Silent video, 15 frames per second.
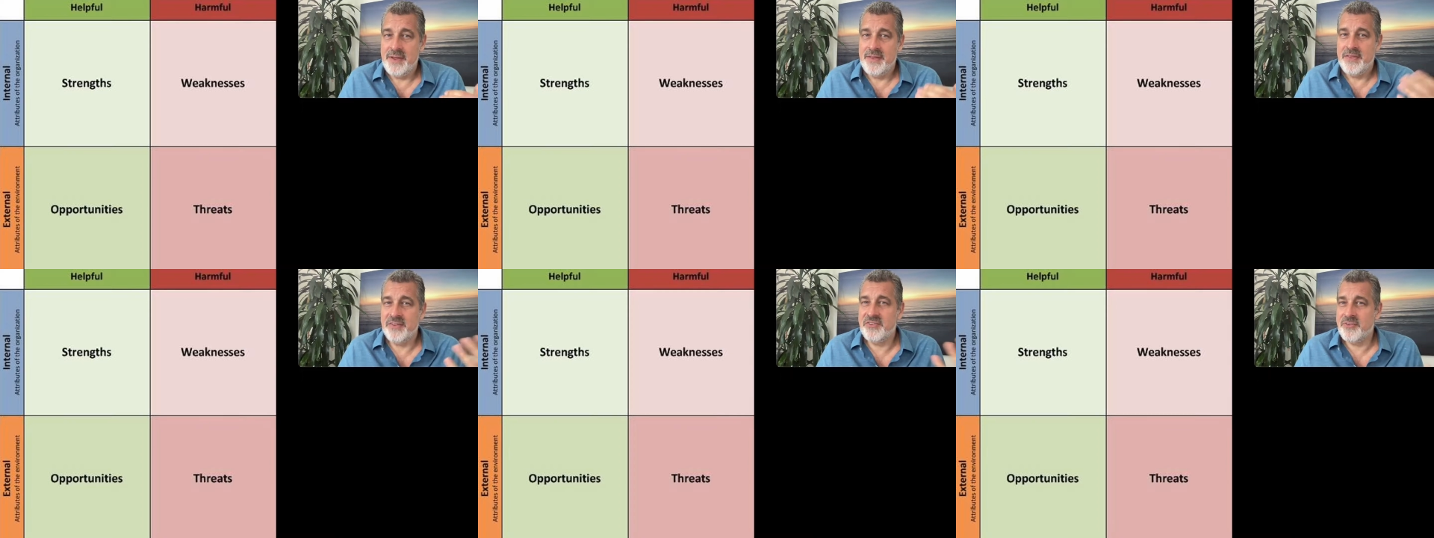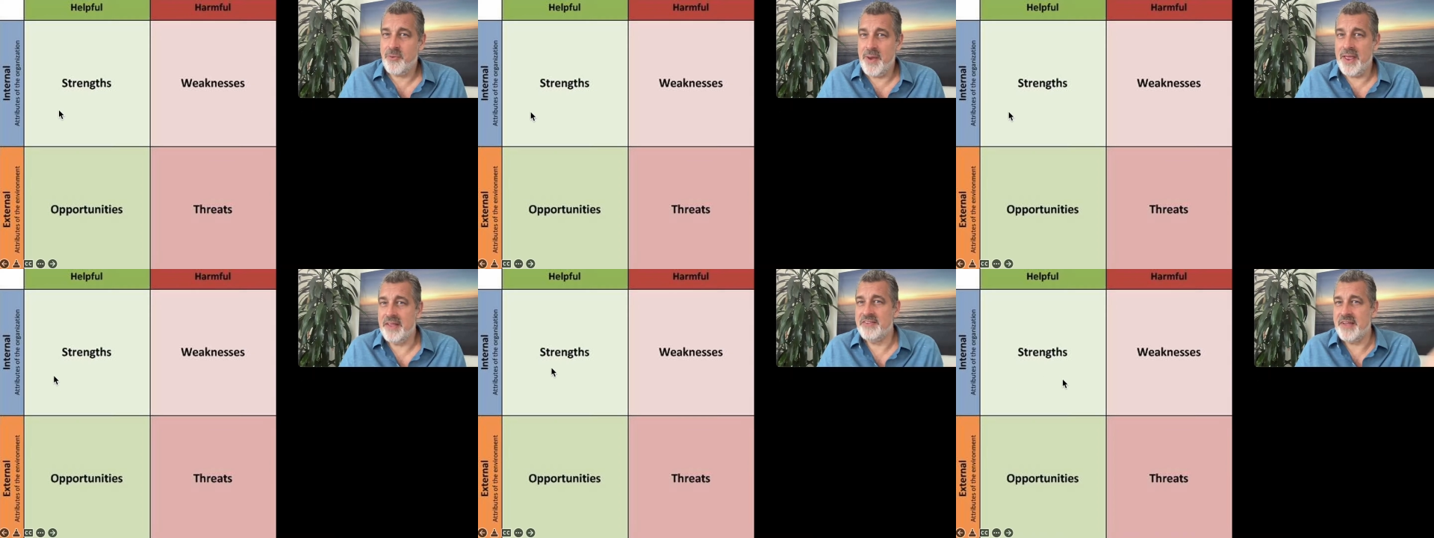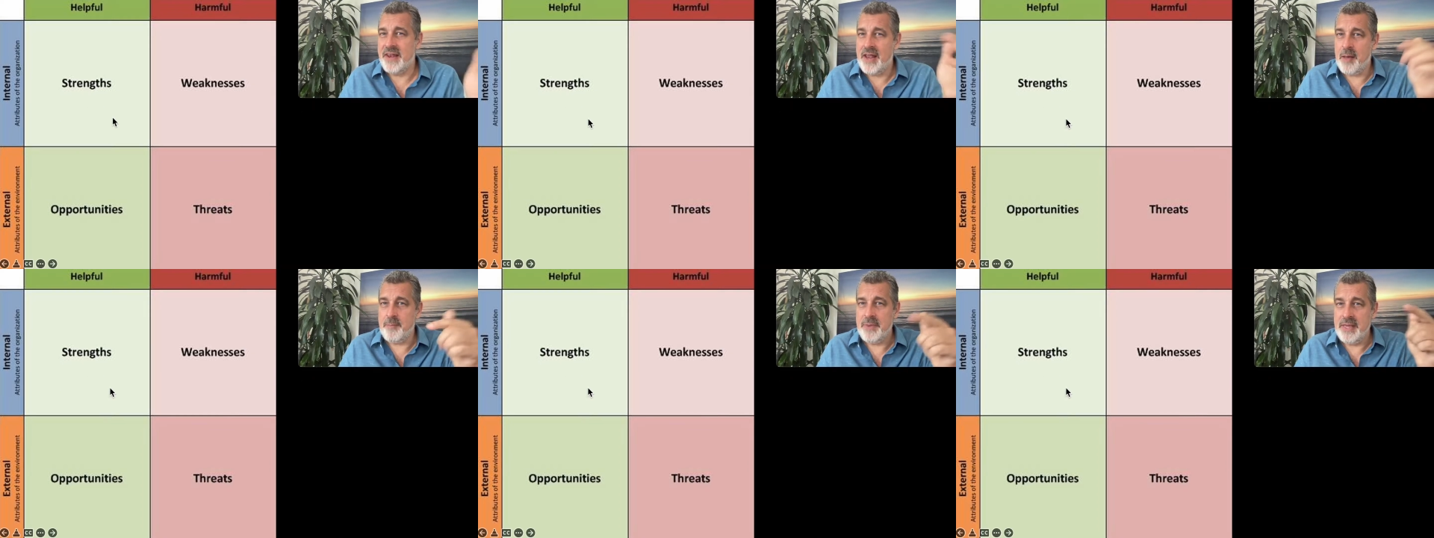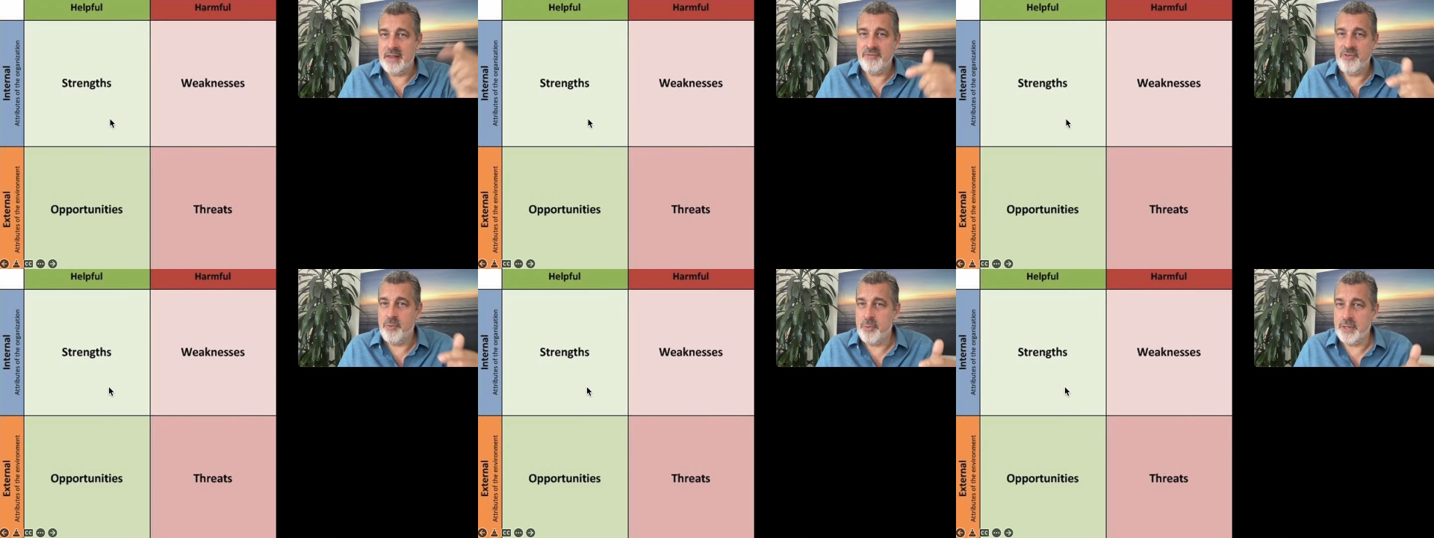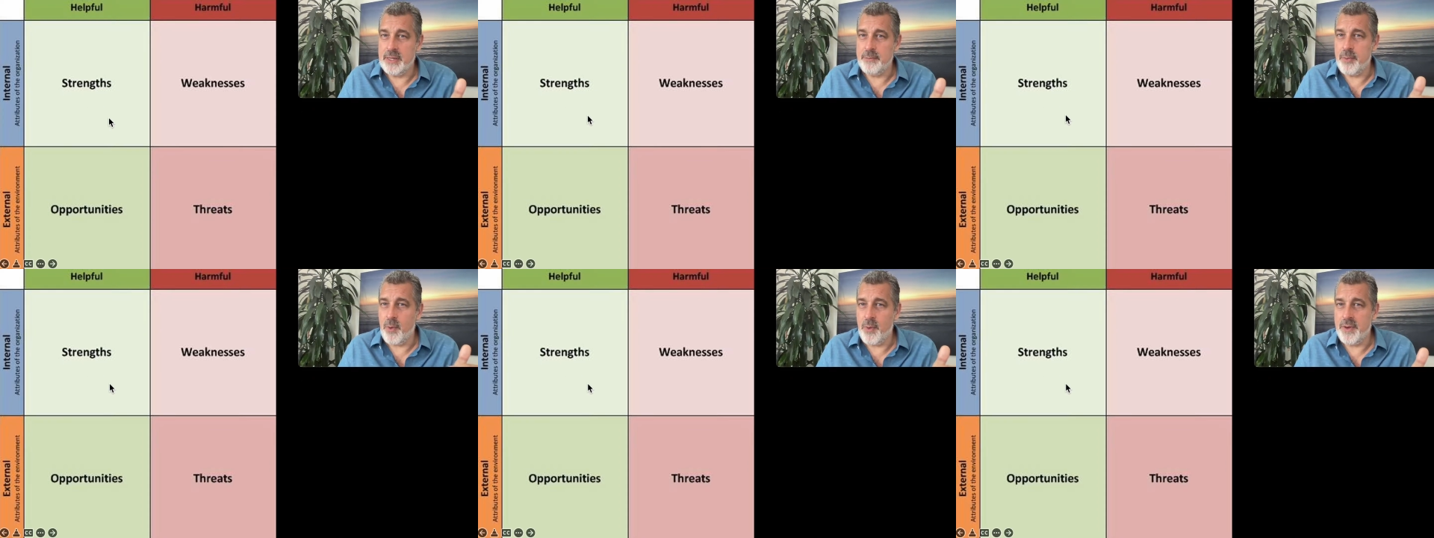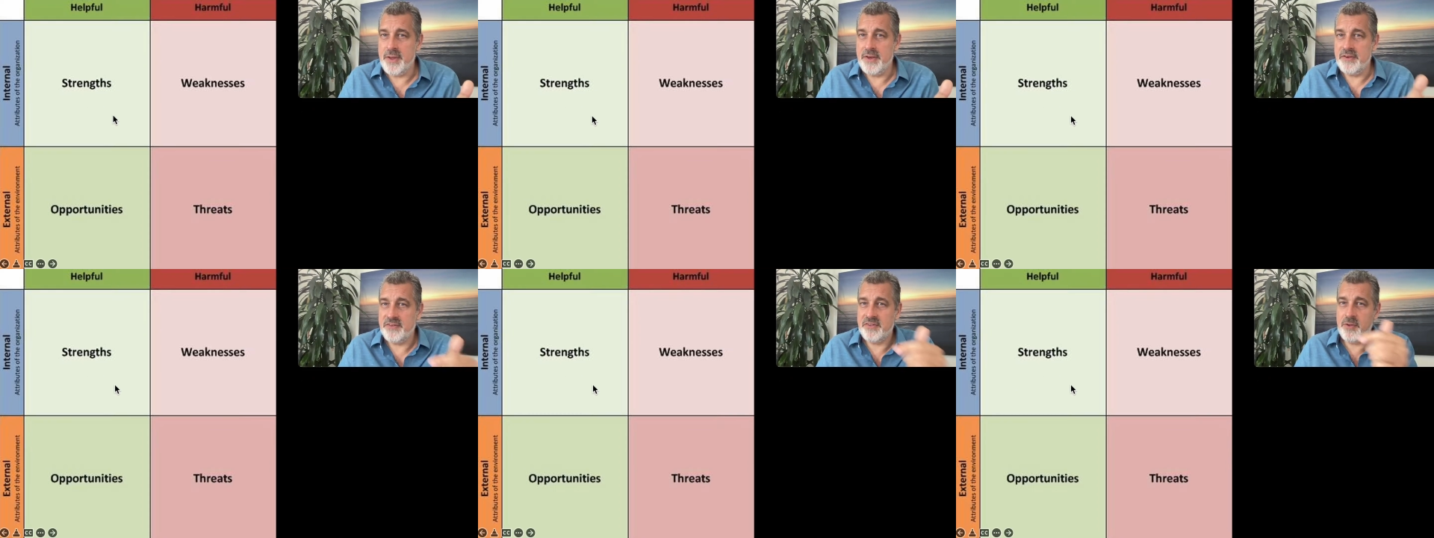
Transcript: The strengths end up being a few bullet points.